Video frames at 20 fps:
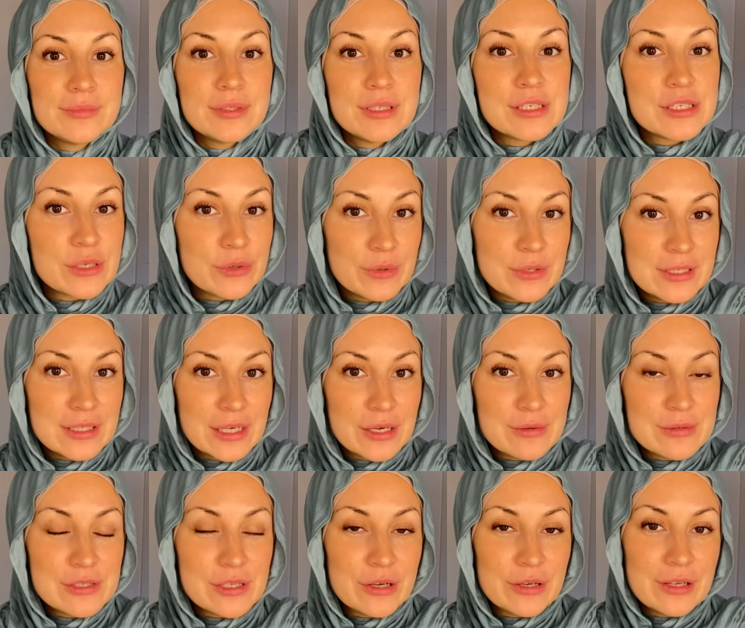So one day I
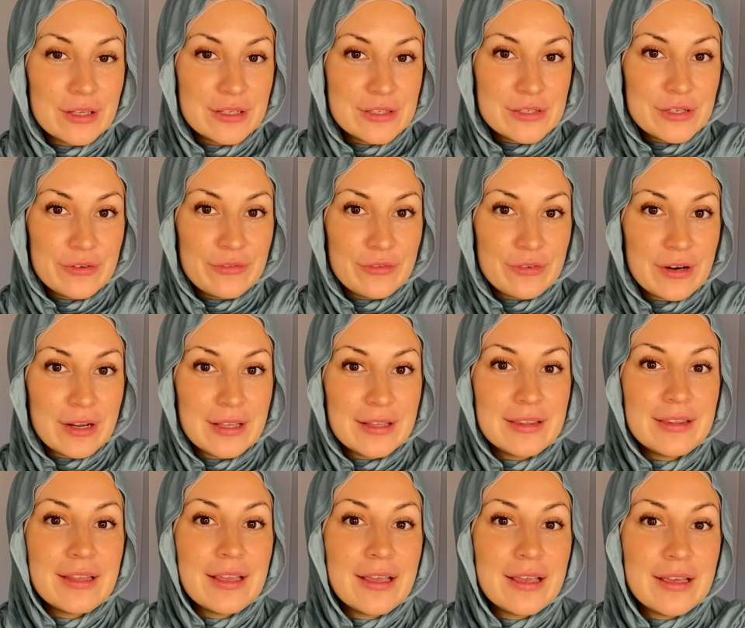was talking to a
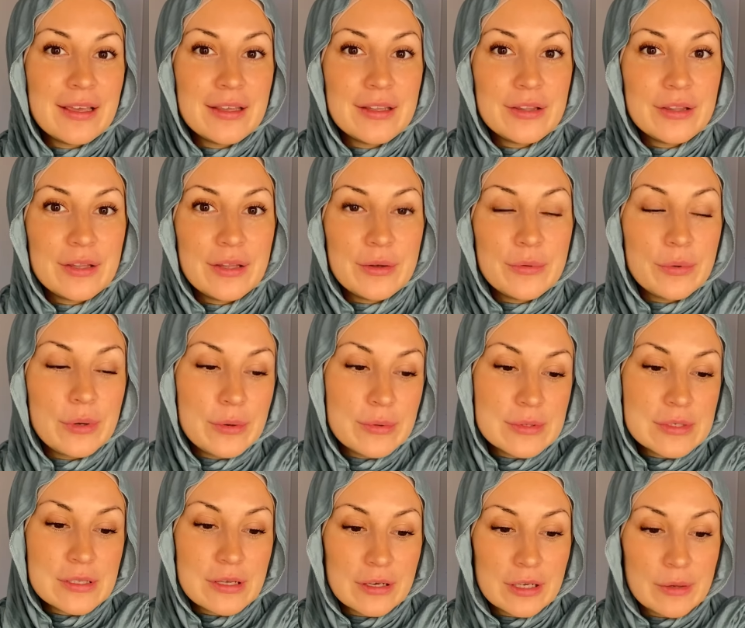friend and we was
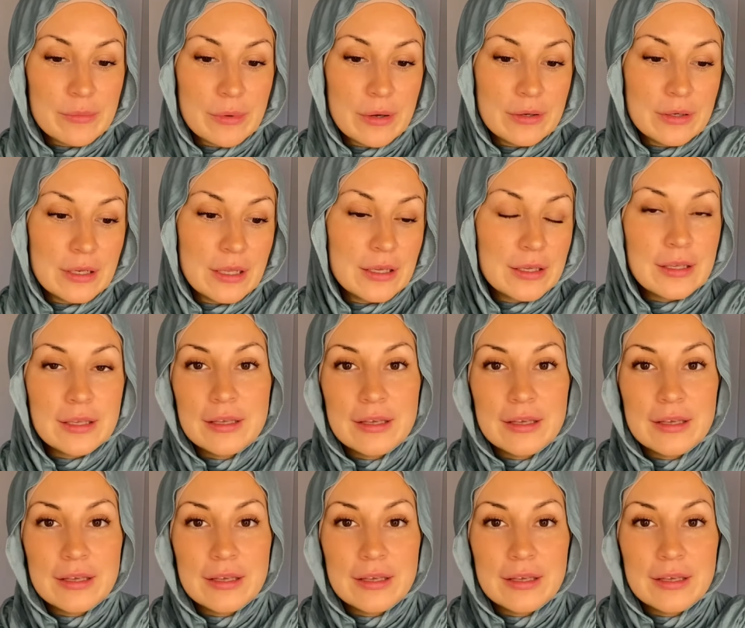talking about like